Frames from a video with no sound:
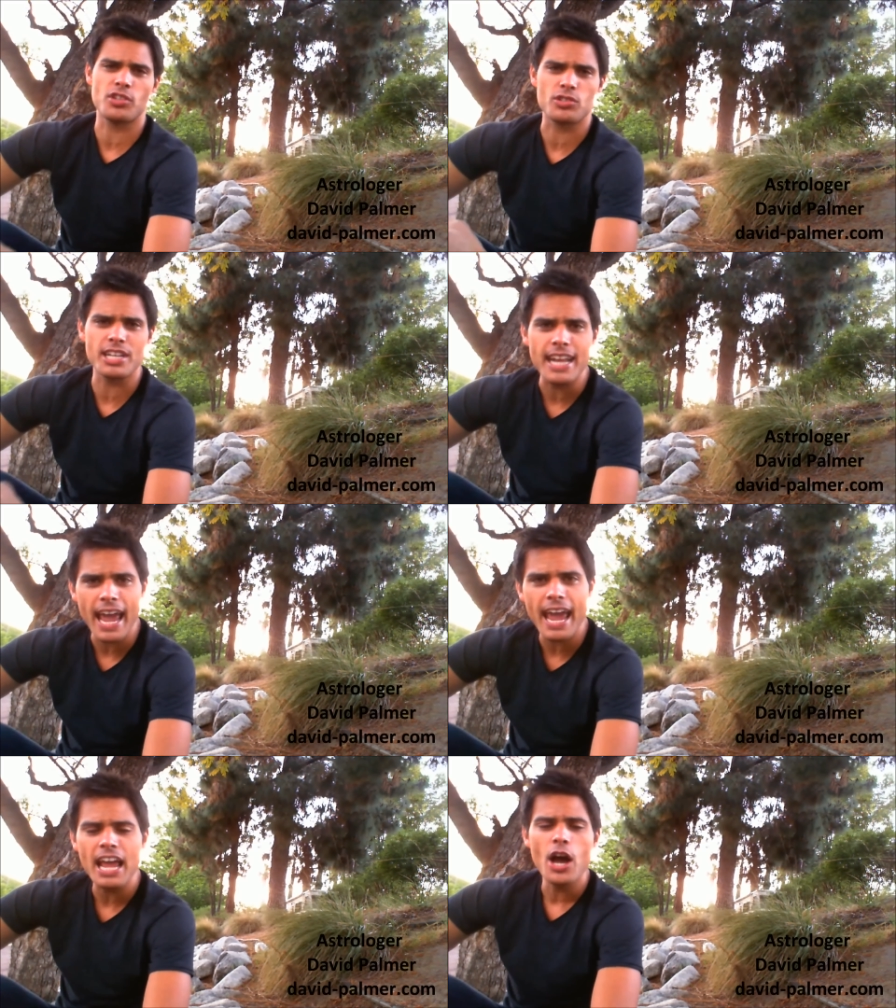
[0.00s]
So
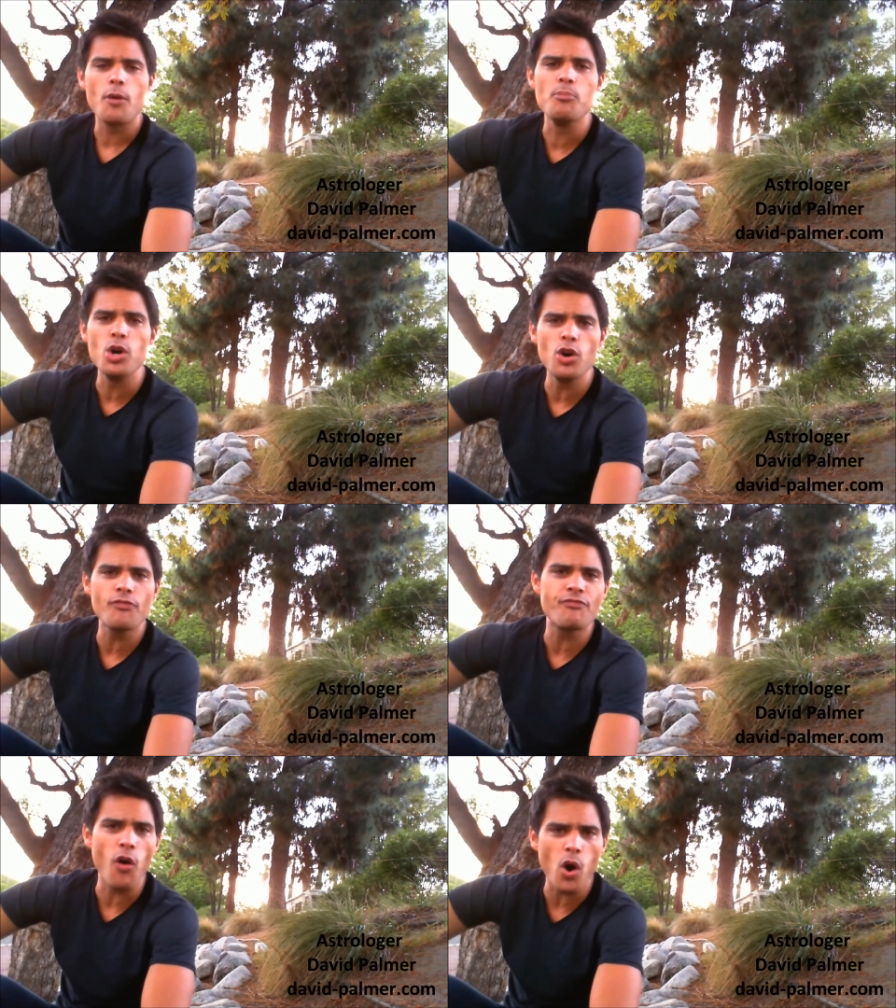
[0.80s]
today,
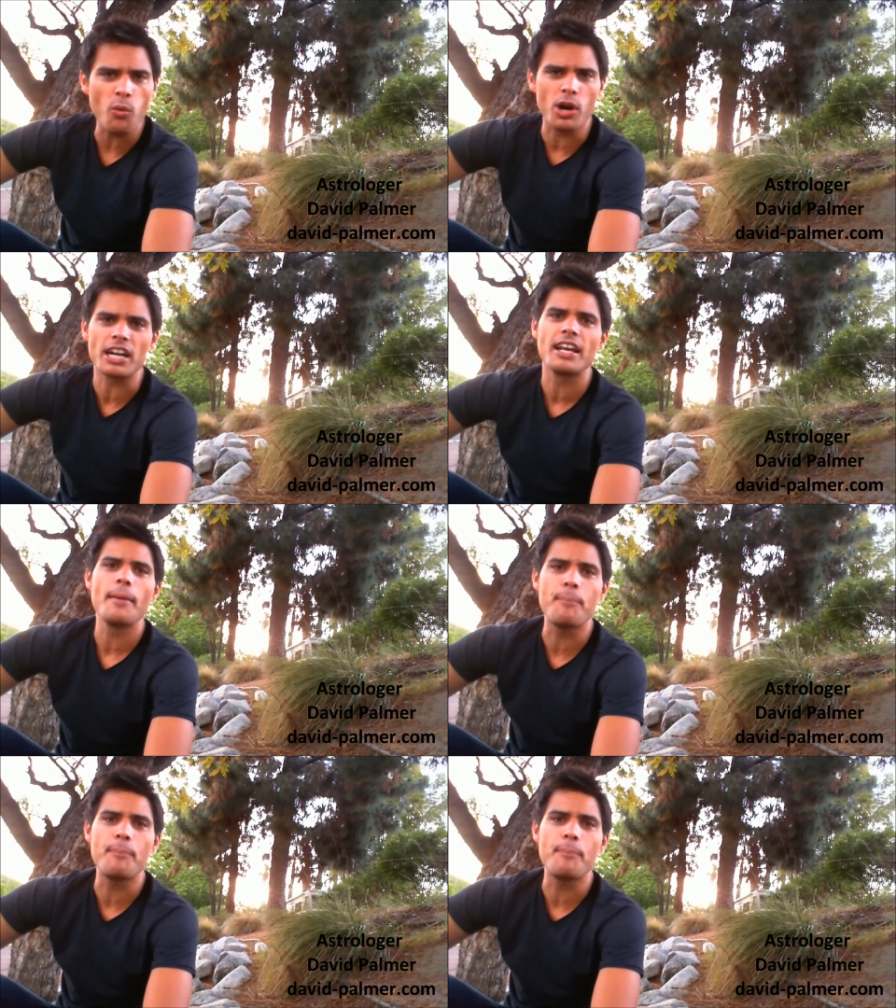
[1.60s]
move forward.